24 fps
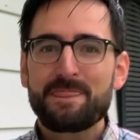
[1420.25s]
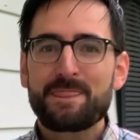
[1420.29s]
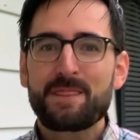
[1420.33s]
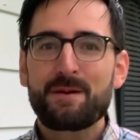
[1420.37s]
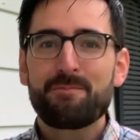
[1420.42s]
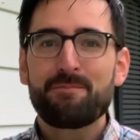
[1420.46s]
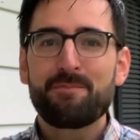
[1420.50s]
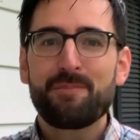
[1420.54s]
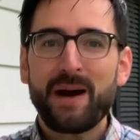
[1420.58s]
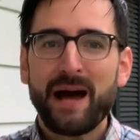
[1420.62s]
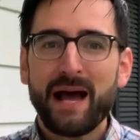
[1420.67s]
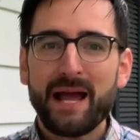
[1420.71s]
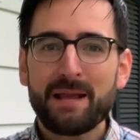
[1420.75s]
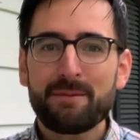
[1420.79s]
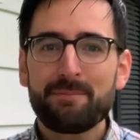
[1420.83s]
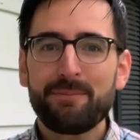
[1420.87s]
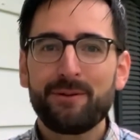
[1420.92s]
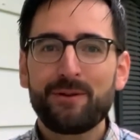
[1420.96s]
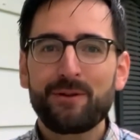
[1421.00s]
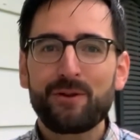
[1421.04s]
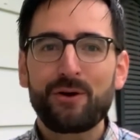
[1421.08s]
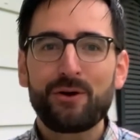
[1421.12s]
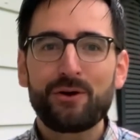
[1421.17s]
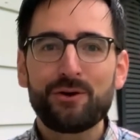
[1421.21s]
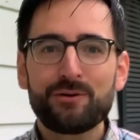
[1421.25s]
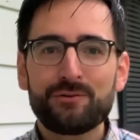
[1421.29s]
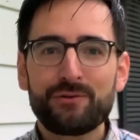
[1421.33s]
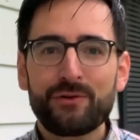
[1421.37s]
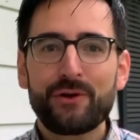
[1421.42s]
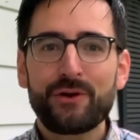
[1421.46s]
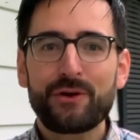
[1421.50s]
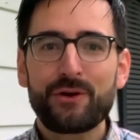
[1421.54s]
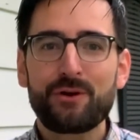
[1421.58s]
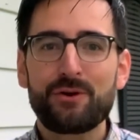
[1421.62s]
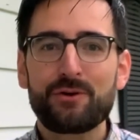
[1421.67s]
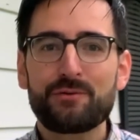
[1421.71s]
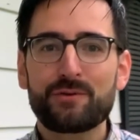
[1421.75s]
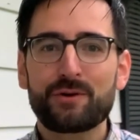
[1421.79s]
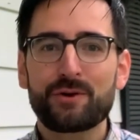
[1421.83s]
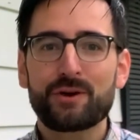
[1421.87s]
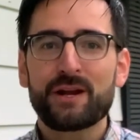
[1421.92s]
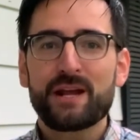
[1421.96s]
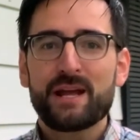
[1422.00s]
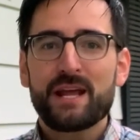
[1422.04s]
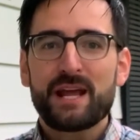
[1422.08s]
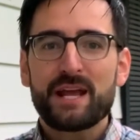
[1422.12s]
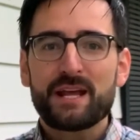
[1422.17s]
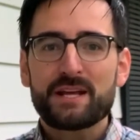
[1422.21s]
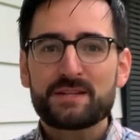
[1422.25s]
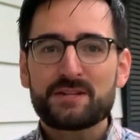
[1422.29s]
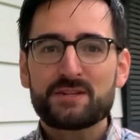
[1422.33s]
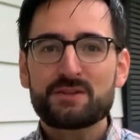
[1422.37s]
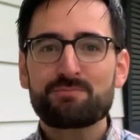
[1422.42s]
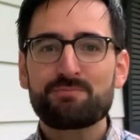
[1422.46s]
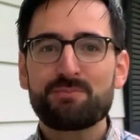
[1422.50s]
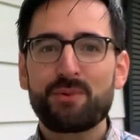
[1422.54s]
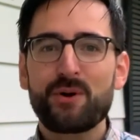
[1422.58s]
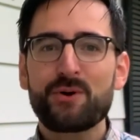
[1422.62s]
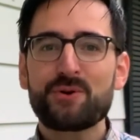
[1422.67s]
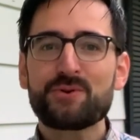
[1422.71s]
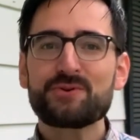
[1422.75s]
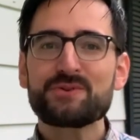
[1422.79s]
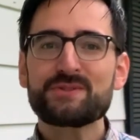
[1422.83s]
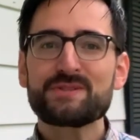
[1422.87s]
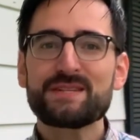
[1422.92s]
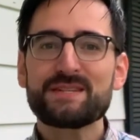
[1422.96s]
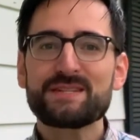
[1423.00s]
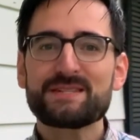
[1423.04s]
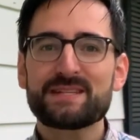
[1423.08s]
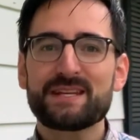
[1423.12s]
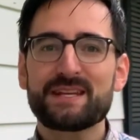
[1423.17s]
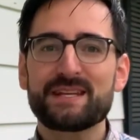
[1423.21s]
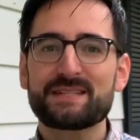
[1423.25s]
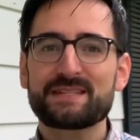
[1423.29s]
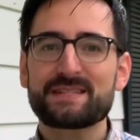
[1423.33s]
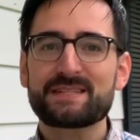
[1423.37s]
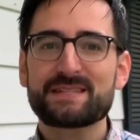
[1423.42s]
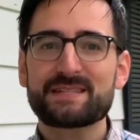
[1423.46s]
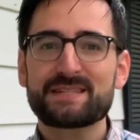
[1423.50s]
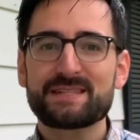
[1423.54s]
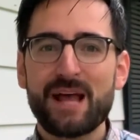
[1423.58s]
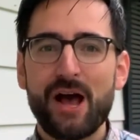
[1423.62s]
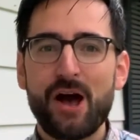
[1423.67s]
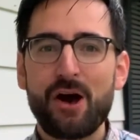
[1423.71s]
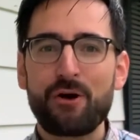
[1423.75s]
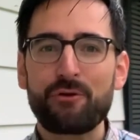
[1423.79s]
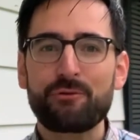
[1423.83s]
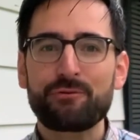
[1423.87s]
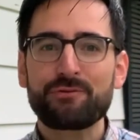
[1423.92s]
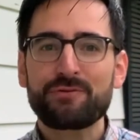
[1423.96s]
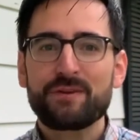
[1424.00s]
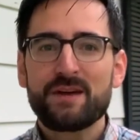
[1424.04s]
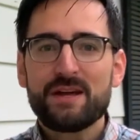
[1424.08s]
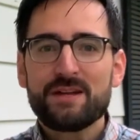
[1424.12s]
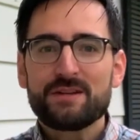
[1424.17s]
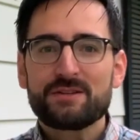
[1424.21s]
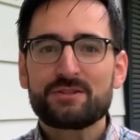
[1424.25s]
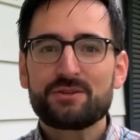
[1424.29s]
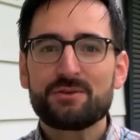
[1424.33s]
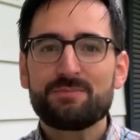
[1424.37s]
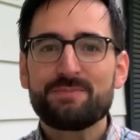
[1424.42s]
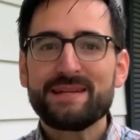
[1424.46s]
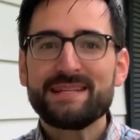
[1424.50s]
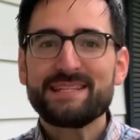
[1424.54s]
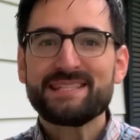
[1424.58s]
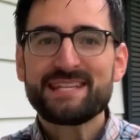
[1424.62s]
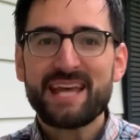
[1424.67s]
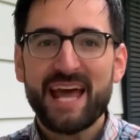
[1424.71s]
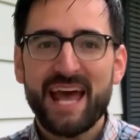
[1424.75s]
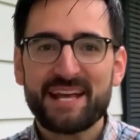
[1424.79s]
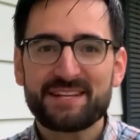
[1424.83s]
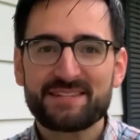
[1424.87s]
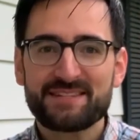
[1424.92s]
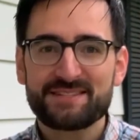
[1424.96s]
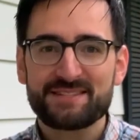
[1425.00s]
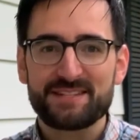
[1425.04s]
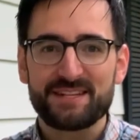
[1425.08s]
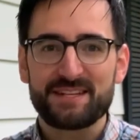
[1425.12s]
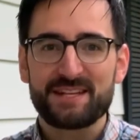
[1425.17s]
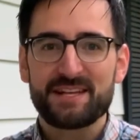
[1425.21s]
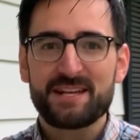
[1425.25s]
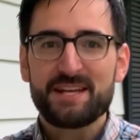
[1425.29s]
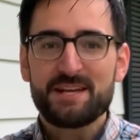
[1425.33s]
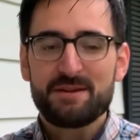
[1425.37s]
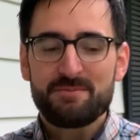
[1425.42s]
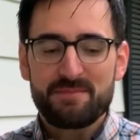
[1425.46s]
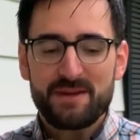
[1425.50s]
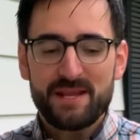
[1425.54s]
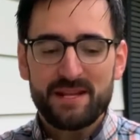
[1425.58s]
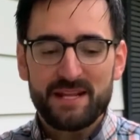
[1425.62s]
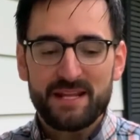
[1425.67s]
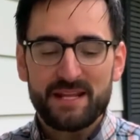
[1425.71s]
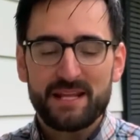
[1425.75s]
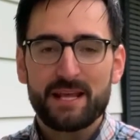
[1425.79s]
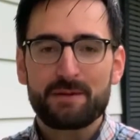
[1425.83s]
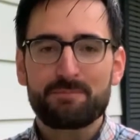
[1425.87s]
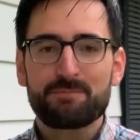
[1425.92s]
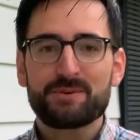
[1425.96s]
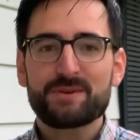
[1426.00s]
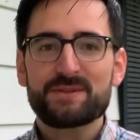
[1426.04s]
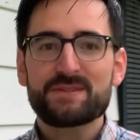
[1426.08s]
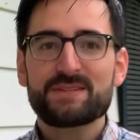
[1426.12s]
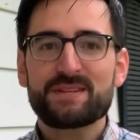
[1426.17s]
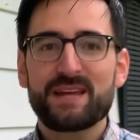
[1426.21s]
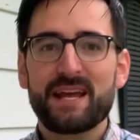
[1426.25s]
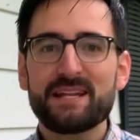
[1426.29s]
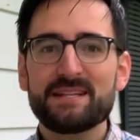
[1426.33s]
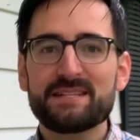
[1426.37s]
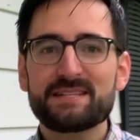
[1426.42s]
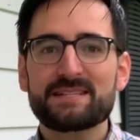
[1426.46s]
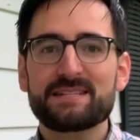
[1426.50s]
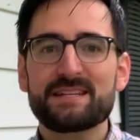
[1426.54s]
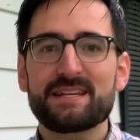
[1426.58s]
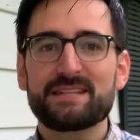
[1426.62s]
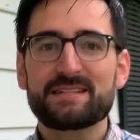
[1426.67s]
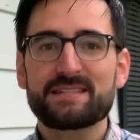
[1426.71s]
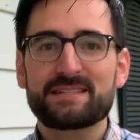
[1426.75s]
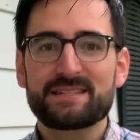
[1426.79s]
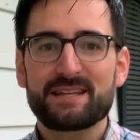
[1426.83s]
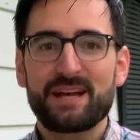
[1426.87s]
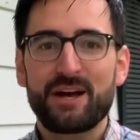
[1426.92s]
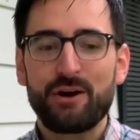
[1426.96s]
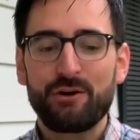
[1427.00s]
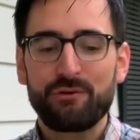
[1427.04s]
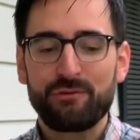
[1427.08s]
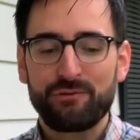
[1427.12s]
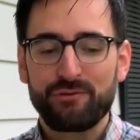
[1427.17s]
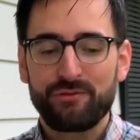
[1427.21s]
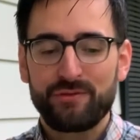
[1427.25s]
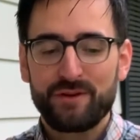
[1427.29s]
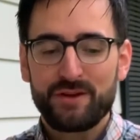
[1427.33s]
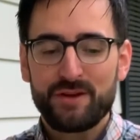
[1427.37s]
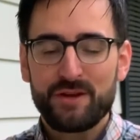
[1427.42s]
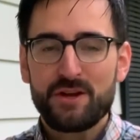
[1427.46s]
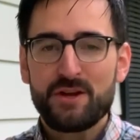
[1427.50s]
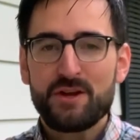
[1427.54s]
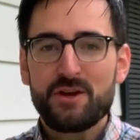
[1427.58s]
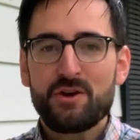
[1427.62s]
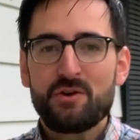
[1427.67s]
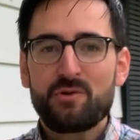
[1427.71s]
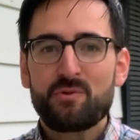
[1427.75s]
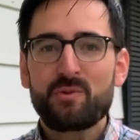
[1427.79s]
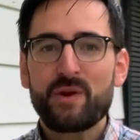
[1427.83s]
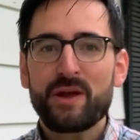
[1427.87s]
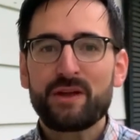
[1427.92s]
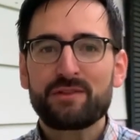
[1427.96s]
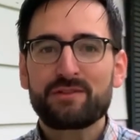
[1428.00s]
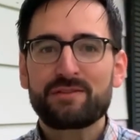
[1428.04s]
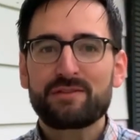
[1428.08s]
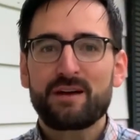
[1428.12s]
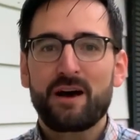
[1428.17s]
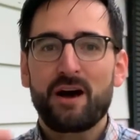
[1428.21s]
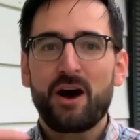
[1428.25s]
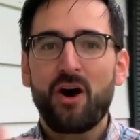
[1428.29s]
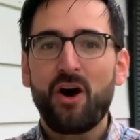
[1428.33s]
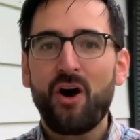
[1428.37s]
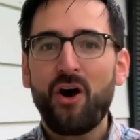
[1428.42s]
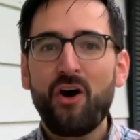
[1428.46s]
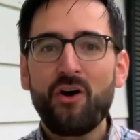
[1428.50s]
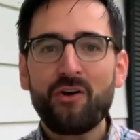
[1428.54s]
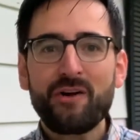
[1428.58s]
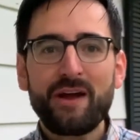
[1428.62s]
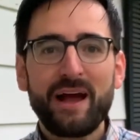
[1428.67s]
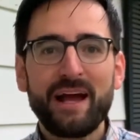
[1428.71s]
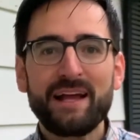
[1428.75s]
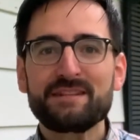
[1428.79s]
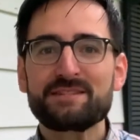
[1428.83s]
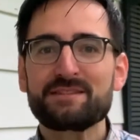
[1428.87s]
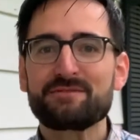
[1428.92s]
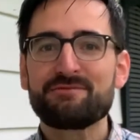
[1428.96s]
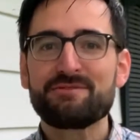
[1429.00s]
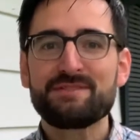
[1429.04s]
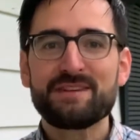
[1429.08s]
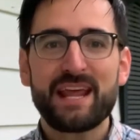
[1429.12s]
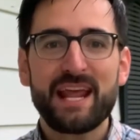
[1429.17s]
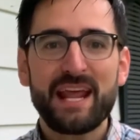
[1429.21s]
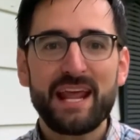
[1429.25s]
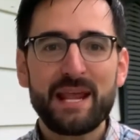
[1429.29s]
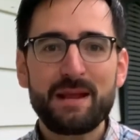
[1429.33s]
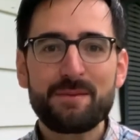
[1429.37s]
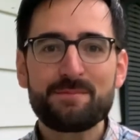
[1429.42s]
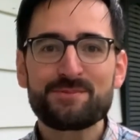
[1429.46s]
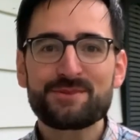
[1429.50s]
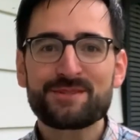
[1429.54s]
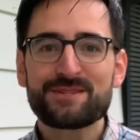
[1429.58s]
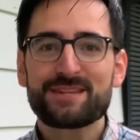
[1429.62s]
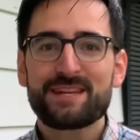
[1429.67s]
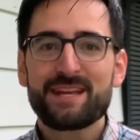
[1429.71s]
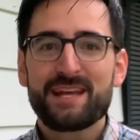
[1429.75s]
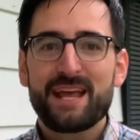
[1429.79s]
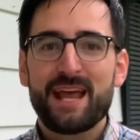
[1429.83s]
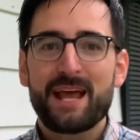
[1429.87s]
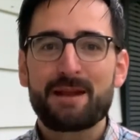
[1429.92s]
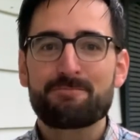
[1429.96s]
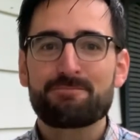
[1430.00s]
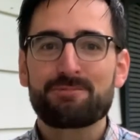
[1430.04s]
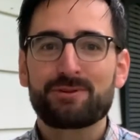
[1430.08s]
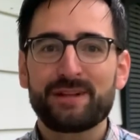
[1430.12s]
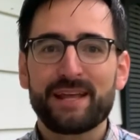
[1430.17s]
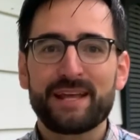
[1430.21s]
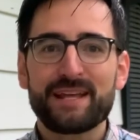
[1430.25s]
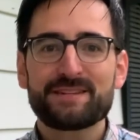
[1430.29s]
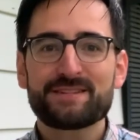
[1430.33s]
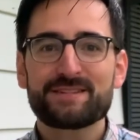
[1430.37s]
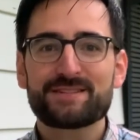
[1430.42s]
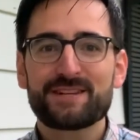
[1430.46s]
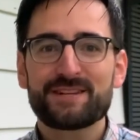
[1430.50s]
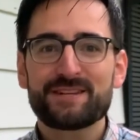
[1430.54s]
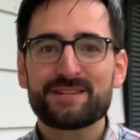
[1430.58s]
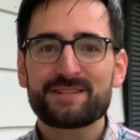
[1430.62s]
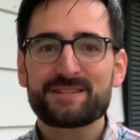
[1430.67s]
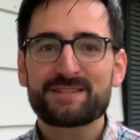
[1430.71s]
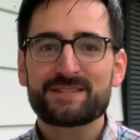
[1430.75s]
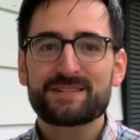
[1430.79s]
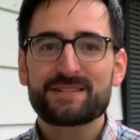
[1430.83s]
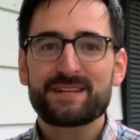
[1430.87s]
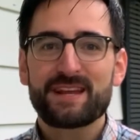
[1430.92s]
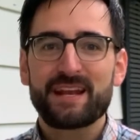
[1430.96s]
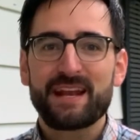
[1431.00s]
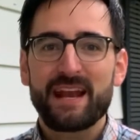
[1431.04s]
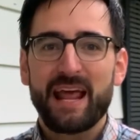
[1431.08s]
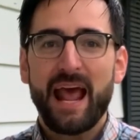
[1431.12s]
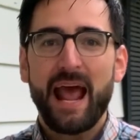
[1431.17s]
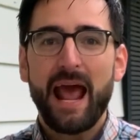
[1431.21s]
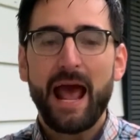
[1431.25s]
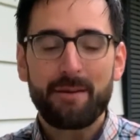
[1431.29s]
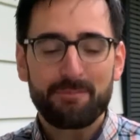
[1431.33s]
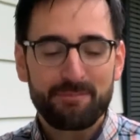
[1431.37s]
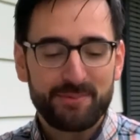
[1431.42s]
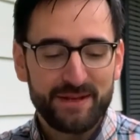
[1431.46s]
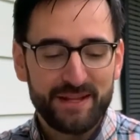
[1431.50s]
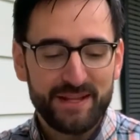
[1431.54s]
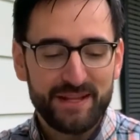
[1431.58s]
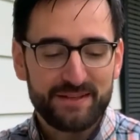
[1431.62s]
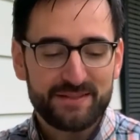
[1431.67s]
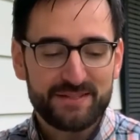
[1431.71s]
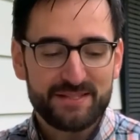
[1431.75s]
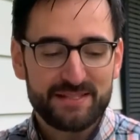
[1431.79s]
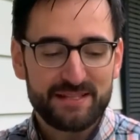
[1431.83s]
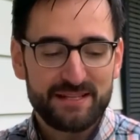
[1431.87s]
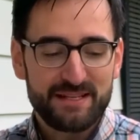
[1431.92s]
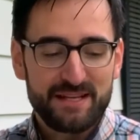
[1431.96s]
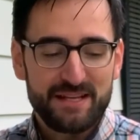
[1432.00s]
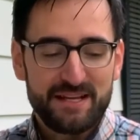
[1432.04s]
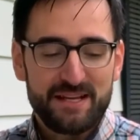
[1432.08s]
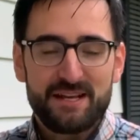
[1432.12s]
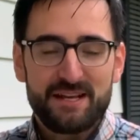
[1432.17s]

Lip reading: the Bible over and over exposes itself to be tested, meaning it presents itself with all kinds of names and places and happenings